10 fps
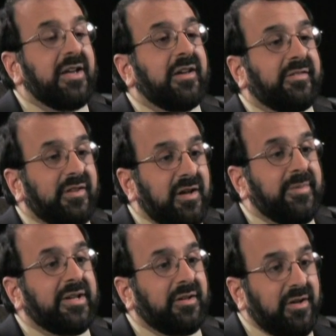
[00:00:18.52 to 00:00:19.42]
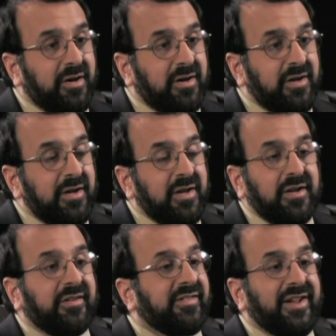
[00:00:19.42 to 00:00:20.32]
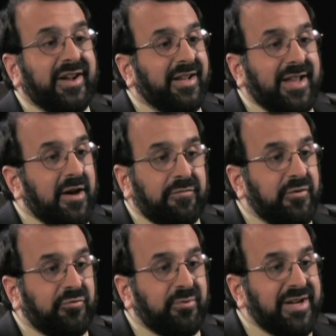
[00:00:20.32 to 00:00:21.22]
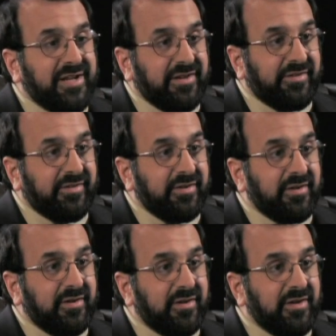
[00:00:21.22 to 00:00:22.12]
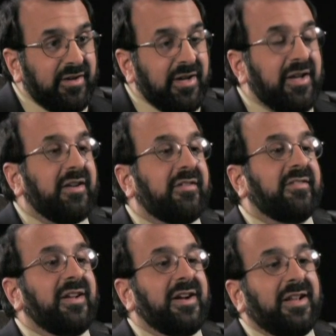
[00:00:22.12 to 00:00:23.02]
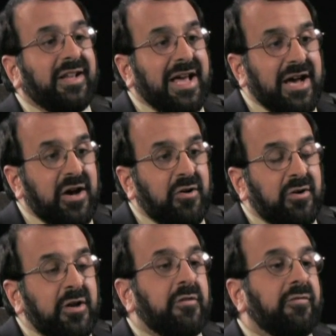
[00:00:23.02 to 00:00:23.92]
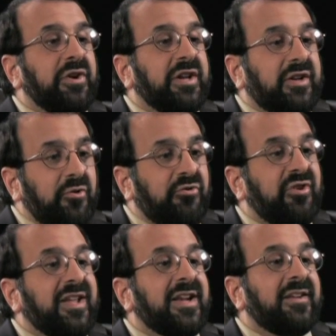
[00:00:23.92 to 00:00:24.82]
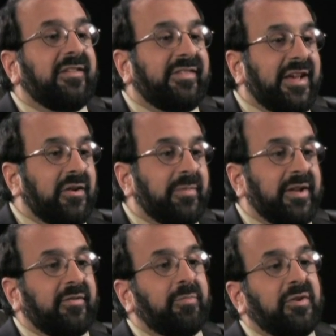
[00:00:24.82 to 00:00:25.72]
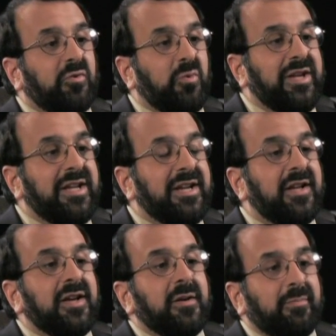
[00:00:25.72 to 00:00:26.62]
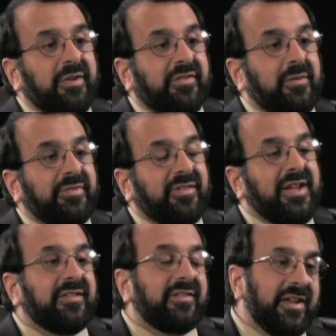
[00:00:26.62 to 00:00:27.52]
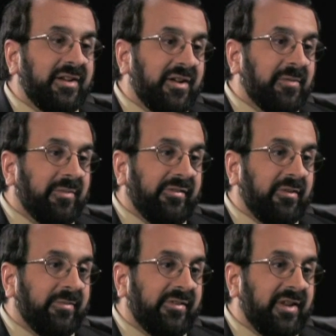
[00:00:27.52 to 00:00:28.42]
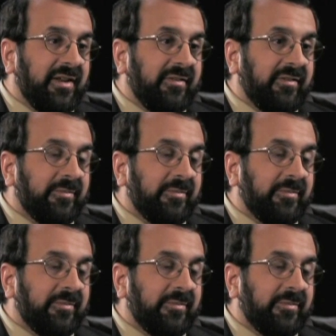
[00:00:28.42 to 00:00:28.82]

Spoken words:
Islamic law does not allow for treaties. It does not allow for negotiated settlements between Muslim states and non-Muslim states.